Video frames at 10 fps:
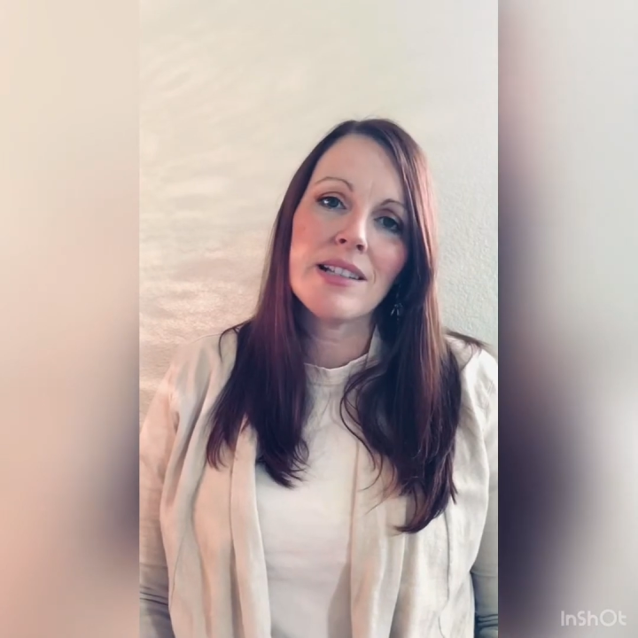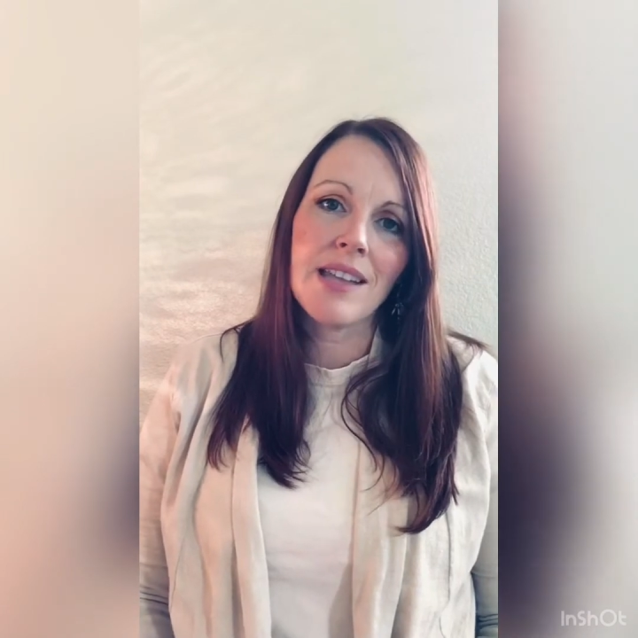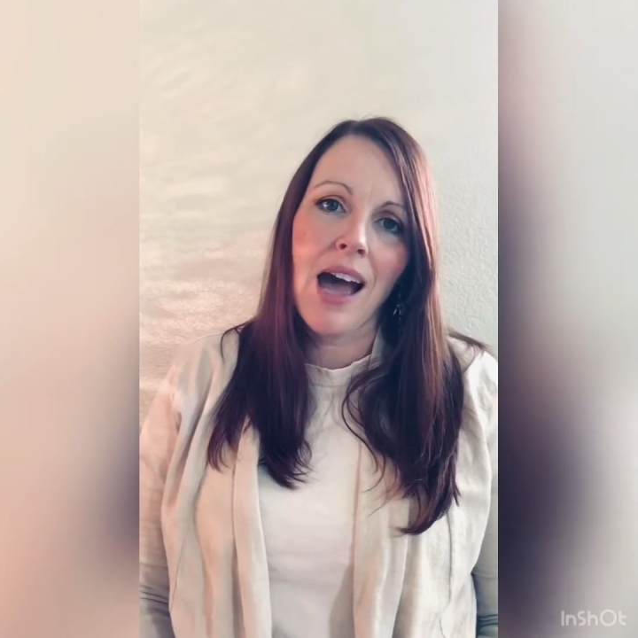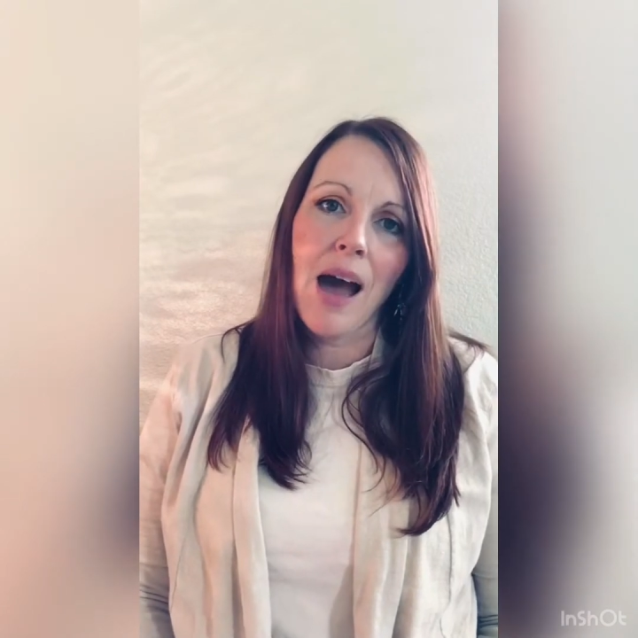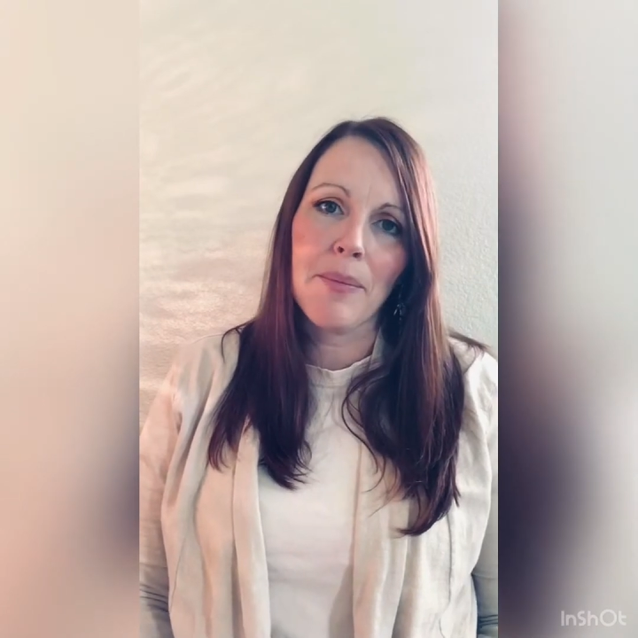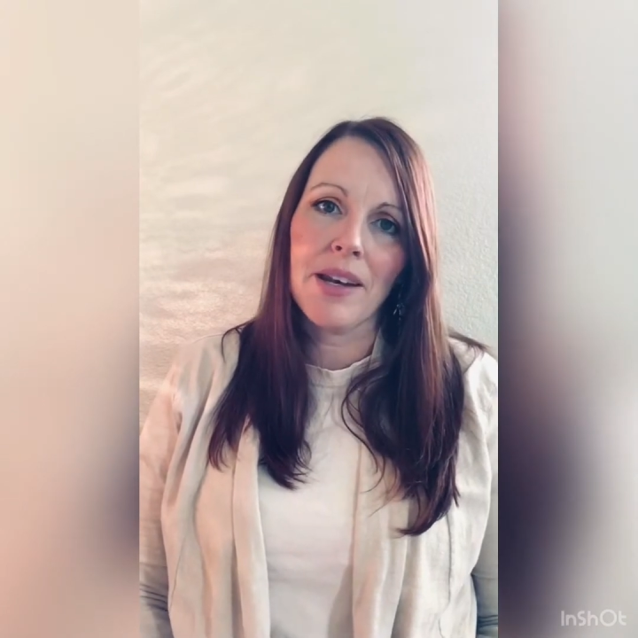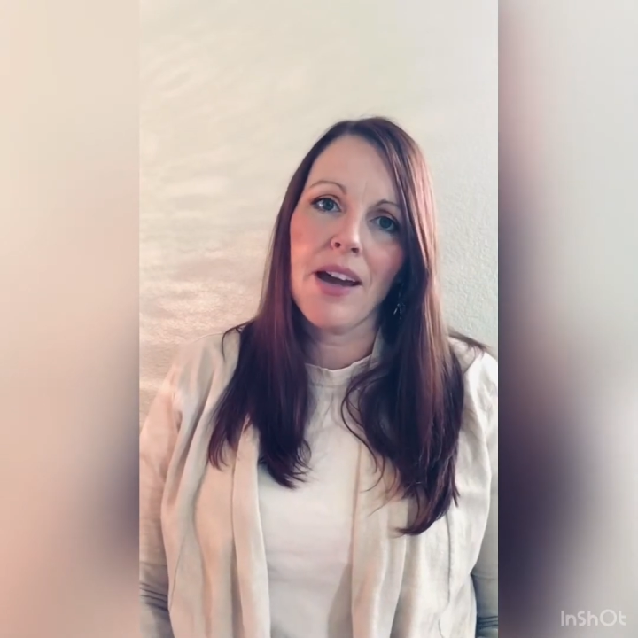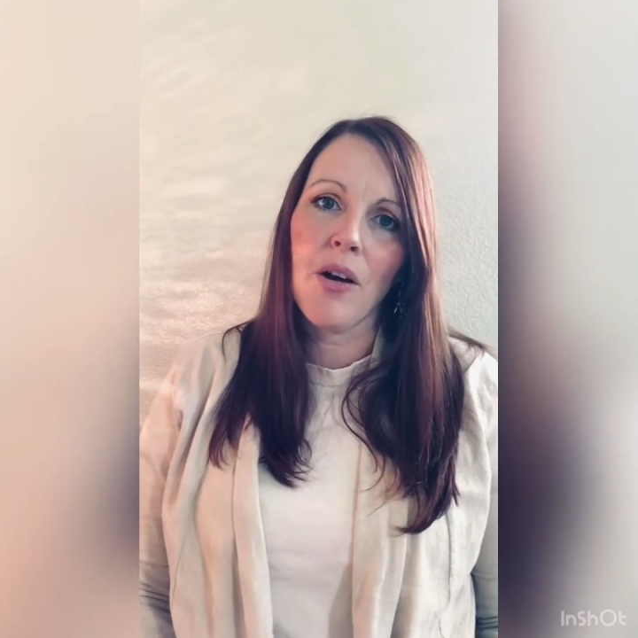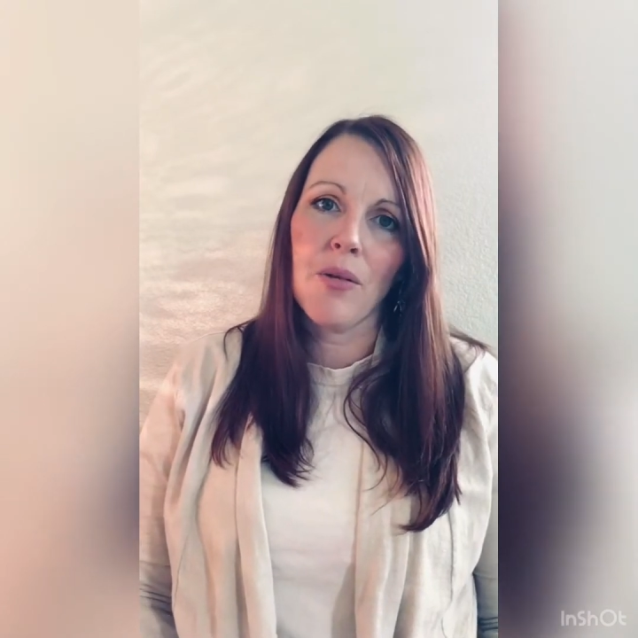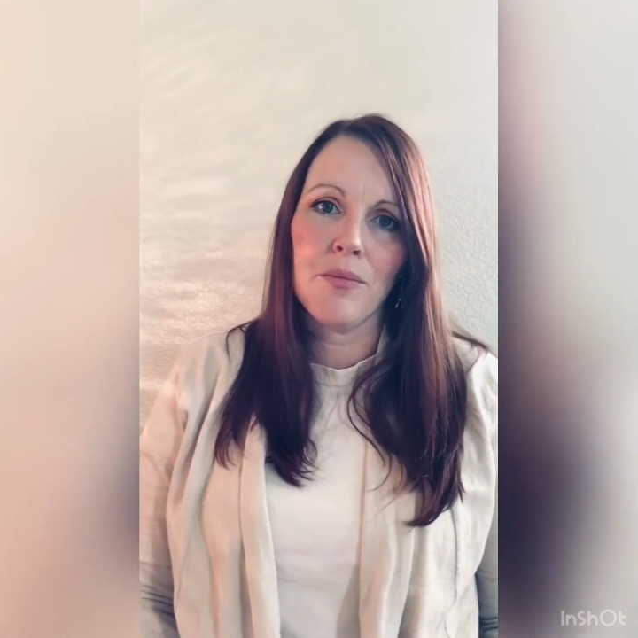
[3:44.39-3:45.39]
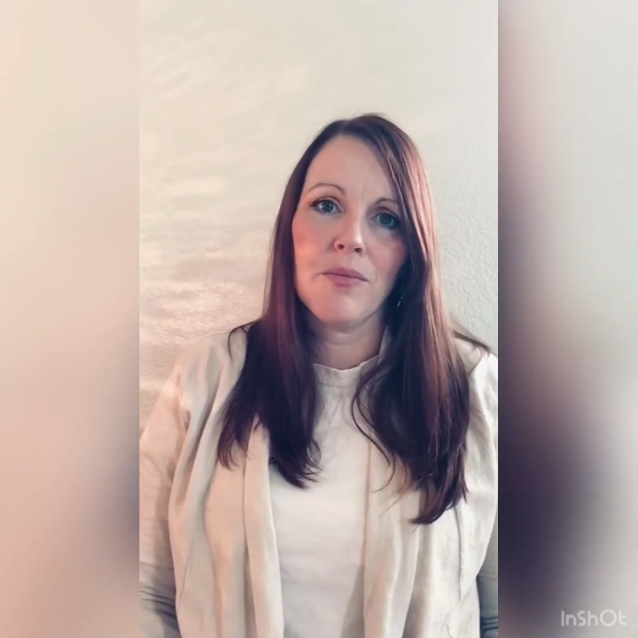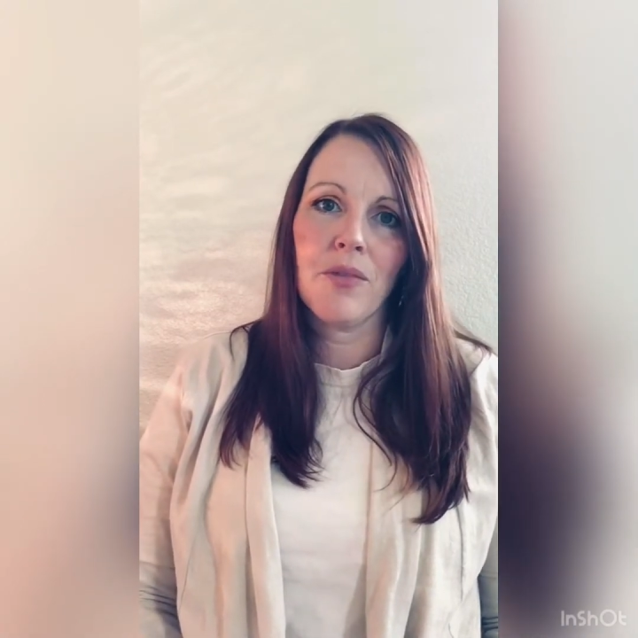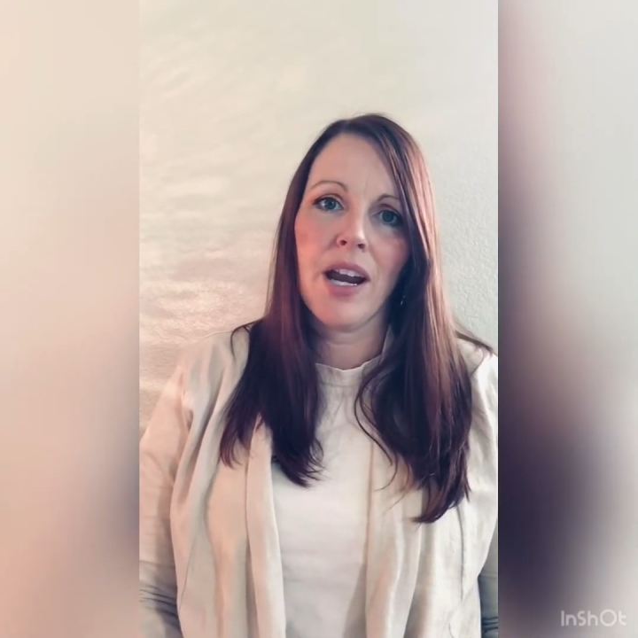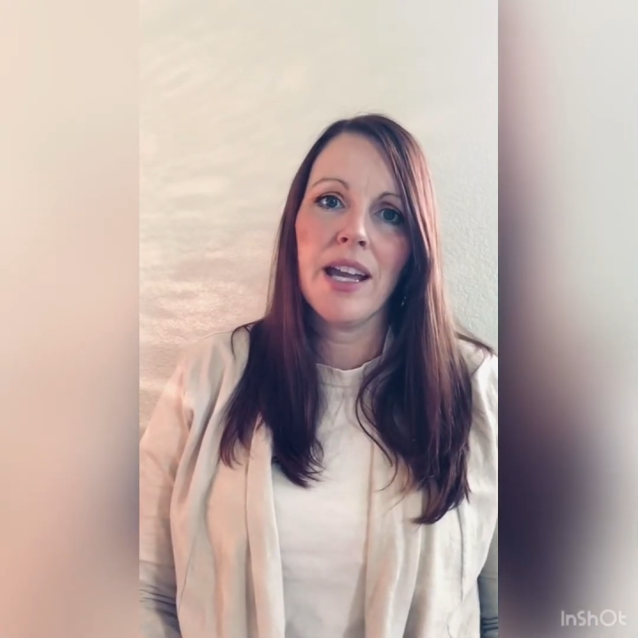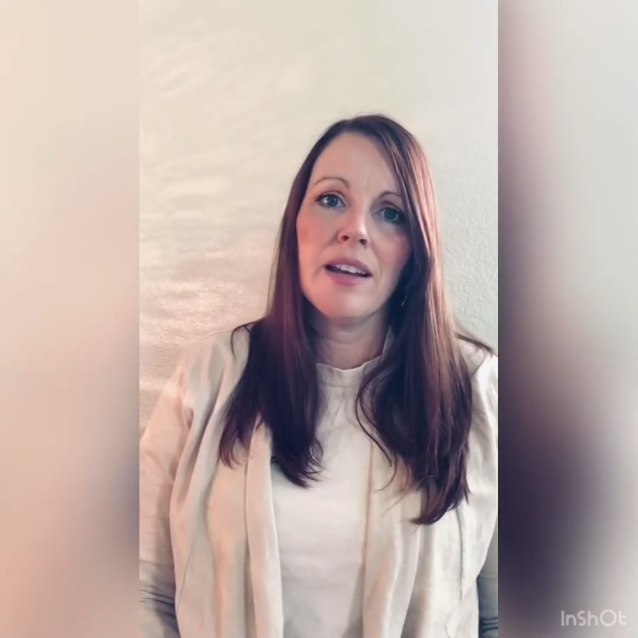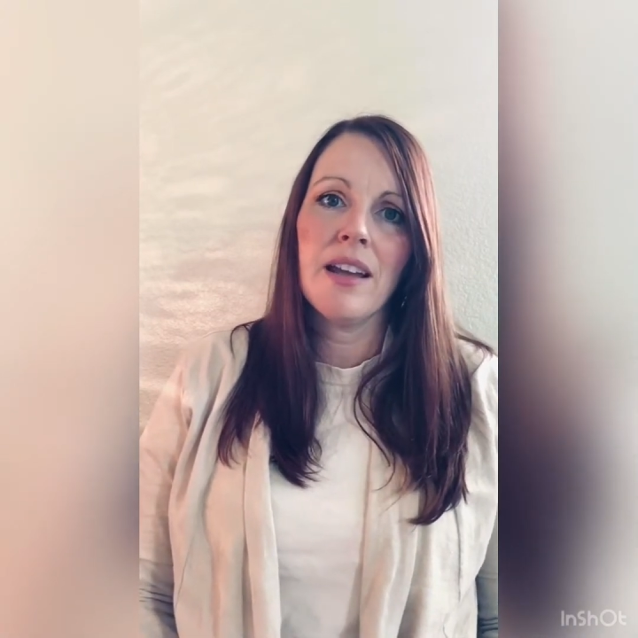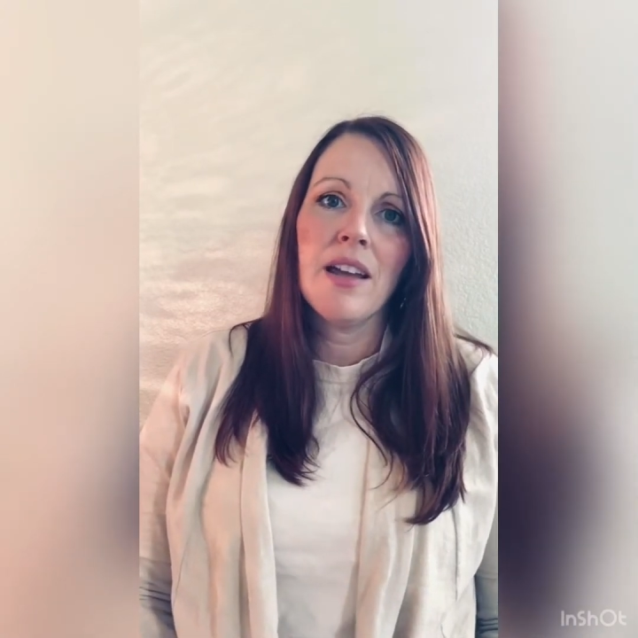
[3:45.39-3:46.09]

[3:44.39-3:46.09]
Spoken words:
that happen at home, right?